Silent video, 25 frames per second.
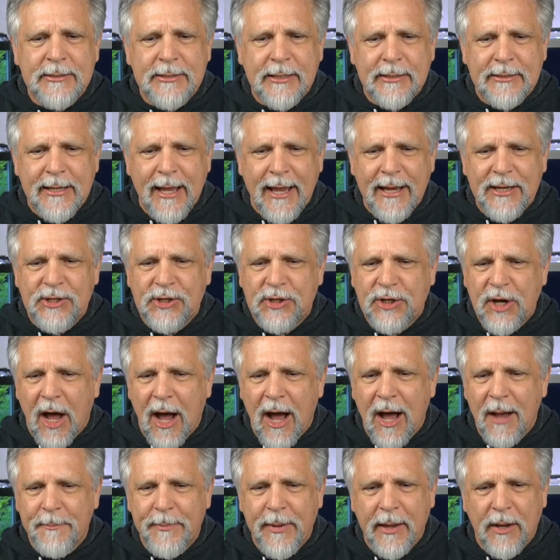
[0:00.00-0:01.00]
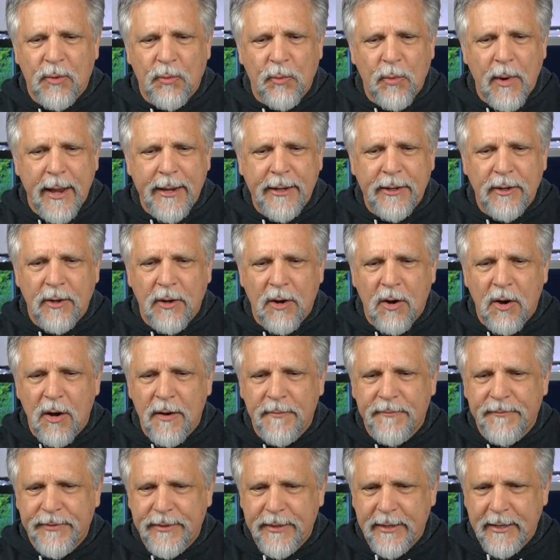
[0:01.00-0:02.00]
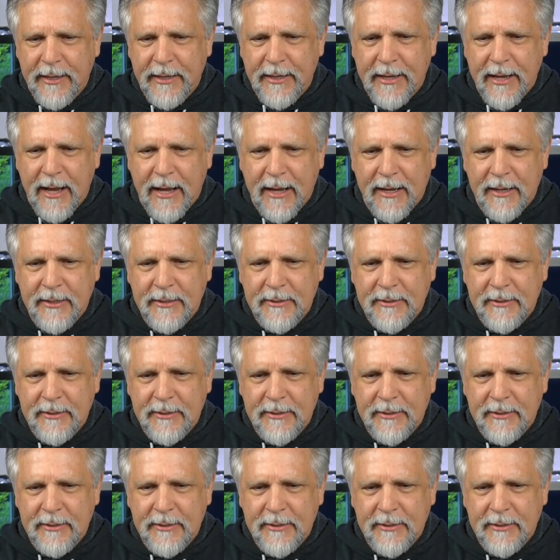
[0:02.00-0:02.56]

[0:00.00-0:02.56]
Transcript: today's topic right off the uh,